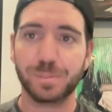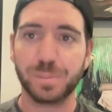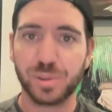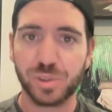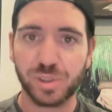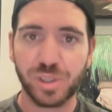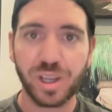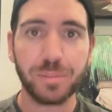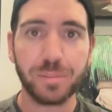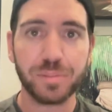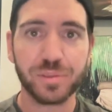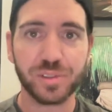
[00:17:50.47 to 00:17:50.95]

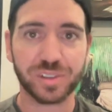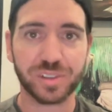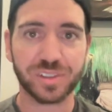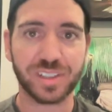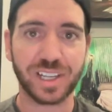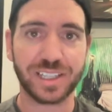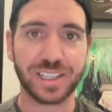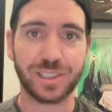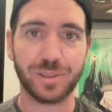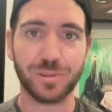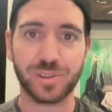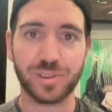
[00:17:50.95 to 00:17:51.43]
Stubbs looked
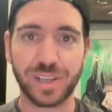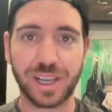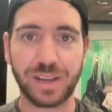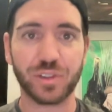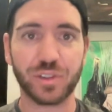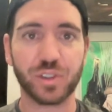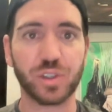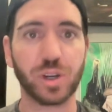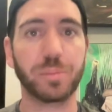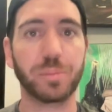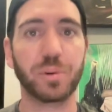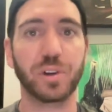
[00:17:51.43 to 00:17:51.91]
like he was
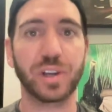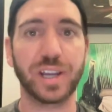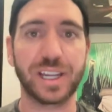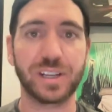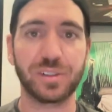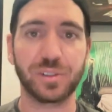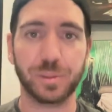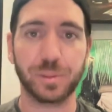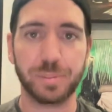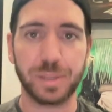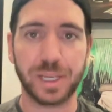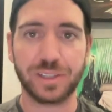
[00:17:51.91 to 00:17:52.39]
having trouble
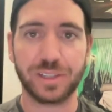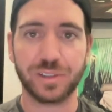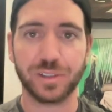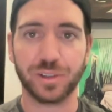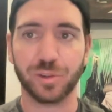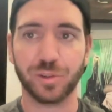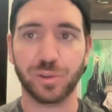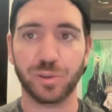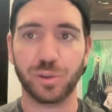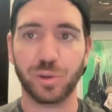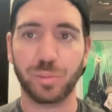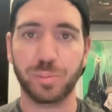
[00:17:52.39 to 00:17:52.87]
handling
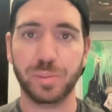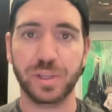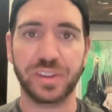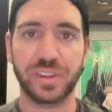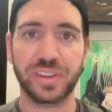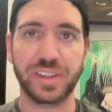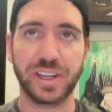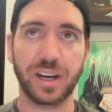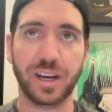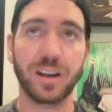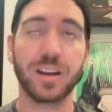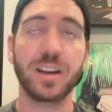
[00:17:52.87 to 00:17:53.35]
Painter a little
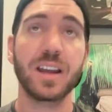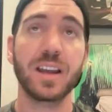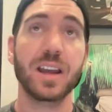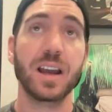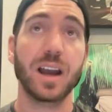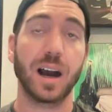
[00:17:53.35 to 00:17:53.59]
bit there.